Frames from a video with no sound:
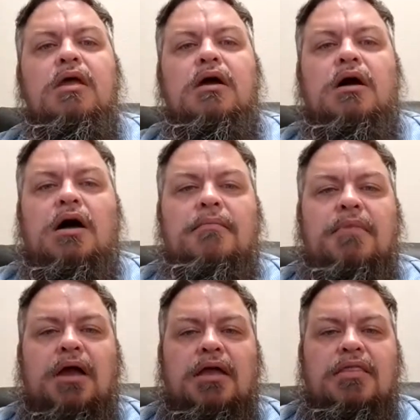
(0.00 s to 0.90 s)

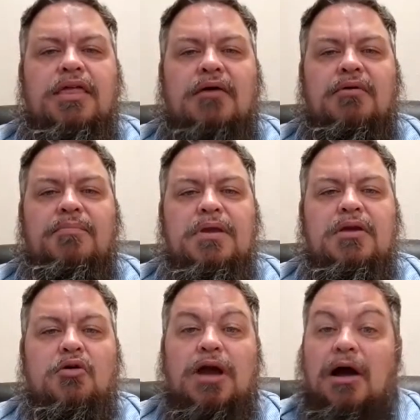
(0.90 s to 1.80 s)
that would be,
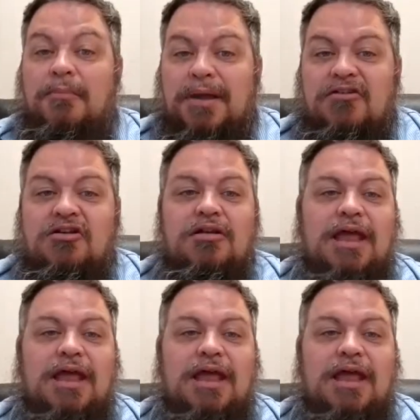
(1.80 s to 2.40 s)
or outpatient,